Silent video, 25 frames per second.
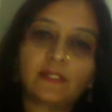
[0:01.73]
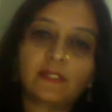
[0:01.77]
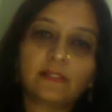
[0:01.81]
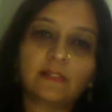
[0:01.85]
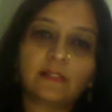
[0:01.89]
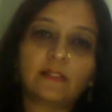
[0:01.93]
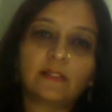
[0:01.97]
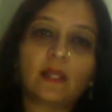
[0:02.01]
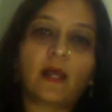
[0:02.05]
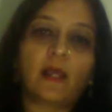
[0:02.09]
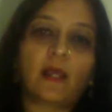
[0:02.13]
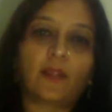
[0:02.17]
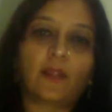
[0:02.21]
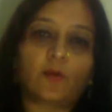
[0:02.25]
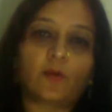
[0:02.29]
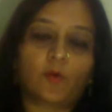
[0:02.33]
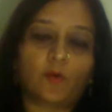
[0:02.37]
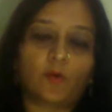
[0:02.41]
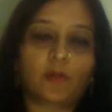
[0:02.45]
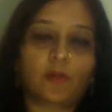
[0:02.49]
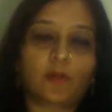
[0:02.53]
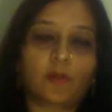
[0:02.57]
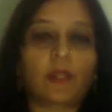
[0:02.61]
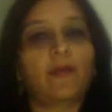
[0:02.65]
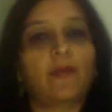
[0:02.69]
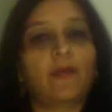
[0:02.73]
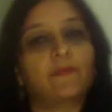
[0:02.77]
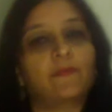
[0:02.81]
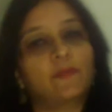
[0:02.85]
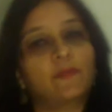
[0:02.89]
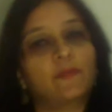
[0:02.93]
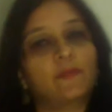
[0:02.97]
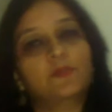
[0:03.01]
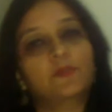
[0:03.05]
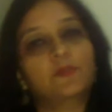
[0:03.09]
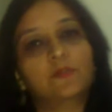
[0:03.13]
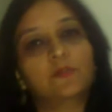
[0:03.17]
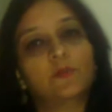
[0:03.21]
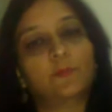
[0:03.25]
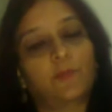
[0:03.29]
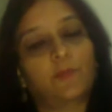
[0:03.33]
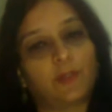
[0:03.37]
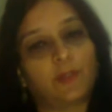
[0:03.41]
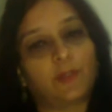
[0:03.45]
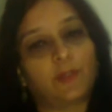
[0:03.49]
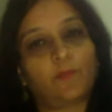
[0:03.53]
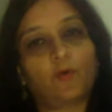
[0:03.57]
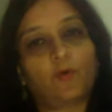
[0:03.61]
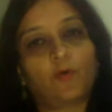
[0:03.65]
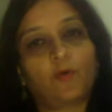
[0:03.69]
in the High Court and the
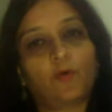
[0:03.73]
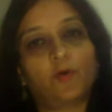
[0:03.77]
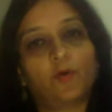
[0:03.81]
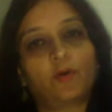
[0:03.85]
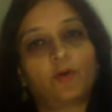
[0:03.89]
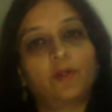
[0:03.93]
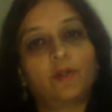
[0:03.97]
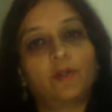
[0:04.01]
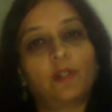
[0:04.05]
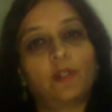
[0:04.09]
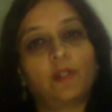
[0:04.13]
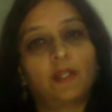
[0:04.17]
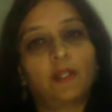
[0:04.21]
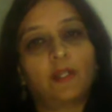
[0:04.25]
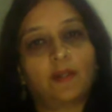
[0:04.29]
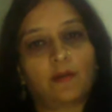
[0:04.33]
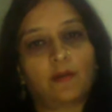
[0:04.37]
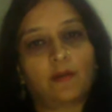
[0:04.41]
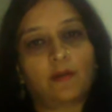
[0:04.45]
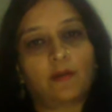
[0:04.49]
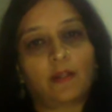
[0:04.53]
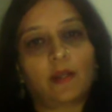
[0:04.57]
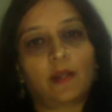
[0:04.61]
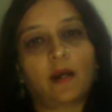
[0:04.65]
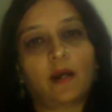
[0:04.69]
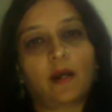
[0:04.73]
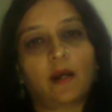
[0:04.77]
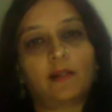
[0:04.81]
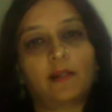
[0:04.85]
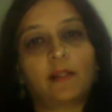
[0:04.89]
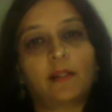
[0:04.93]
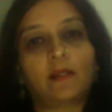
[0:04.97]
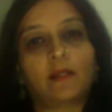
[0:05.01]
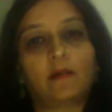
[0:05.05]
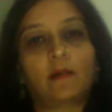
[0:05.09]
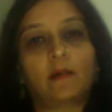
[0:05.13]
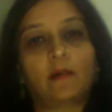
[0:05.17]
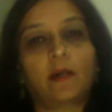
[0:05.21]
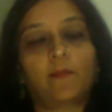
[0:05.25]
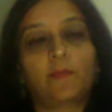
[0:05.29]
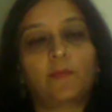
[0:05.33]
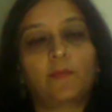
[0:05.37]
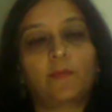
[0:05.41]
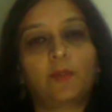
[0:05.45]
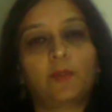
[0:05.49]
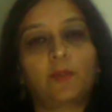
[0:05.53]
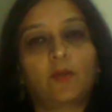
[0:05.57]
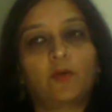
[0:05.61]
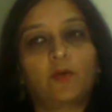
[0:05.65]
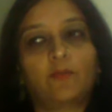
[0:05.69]
Supreme Court regarding a couple
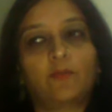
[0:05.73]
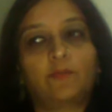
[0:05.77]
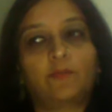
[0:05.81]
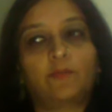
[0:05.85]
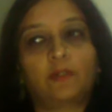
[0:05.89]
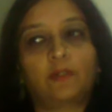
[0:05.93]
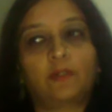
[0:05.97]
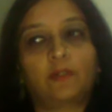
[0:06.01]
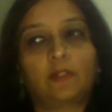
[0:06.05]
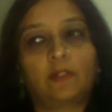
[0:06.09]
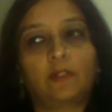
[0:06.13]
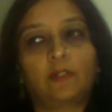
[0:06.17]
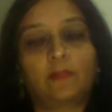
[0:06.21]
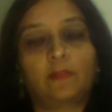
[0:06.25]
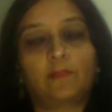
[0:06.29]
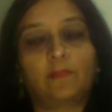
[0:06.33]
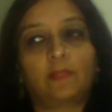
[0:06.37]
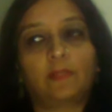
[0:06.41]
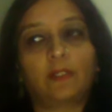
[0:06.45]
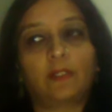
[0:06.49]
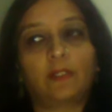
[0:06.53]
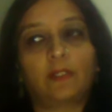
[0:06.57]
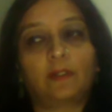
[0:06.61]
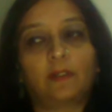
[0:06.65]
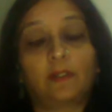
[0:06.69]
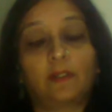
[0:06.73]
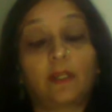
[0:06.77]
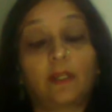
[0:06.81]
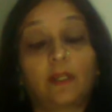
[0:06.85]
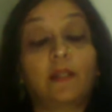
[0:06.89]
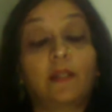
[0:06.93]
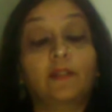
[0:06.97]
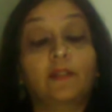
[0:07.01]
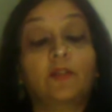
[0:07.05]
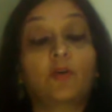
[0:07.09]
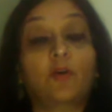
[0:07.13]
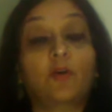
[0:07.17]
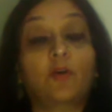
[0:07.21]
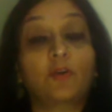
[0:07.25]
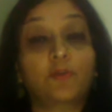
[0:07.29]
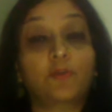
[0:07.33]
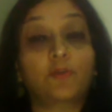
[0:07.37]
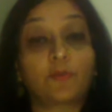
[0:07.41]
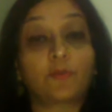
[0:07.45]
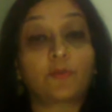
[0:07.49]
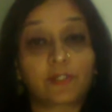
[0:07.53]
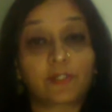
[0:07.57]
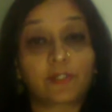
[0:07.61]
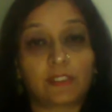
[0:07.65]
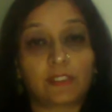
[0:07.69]
of regarding the
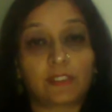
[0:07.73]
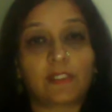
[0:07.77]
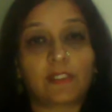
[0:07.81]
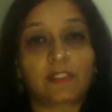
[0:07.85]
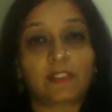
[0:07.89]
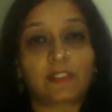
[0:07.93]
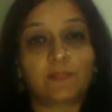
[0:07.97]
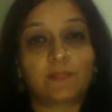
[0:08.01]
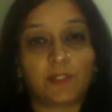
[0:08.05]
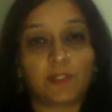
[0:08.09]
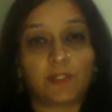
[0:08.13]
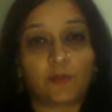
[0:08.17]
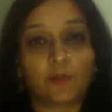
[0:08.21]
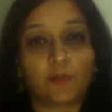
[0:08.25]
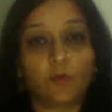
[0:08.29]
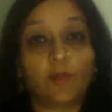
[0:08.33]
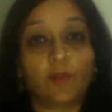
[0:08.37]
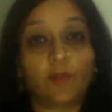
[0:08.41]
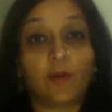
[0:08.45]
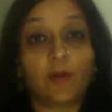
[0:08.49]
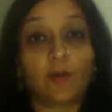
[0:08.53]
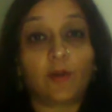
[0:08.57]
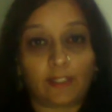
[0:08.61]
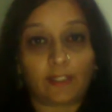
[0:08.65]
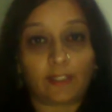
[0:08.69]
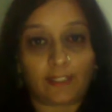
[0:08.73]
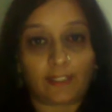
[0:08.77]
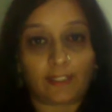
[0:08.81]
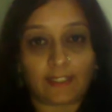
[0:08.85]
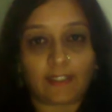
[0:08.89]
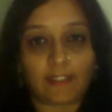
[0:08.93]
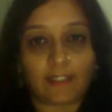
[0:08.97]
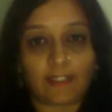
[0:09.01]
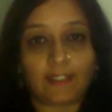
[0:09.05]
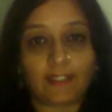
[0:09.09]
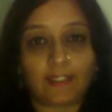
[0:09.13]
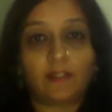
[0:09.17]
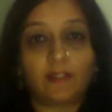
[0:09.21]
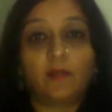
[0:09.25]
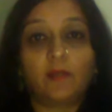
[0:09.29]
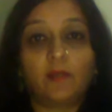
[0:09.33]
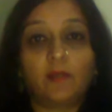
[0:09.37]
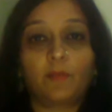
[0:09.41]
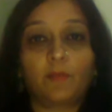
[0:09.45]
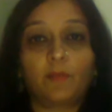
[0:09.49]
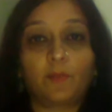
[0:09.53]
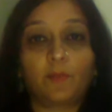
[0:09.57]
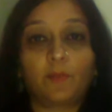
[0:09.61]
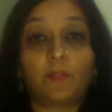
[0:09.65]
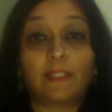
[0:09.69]
controversy that's been going on in Delhi
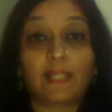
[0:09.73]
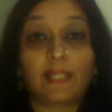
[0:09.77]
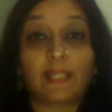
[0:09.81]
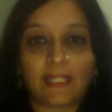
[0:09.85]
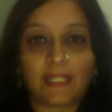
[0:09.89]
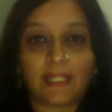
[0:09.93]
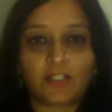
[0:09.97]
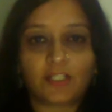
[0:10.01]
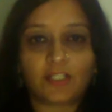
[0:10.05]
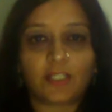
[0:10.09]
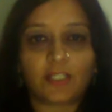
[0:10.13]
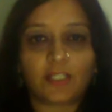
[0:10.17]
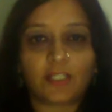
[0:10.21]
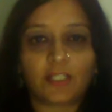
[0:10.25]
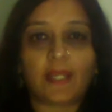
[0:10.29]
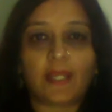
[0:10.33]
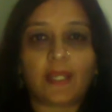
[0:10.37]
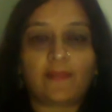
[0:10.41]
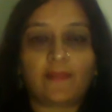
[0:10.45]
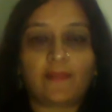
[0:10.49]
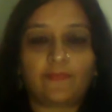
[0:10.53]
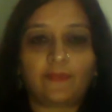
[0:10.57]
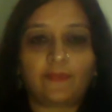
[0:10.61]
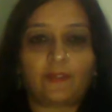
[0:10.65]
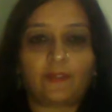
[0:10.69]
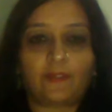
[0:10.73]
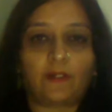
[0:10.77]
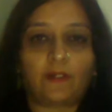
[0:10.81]
between the LG and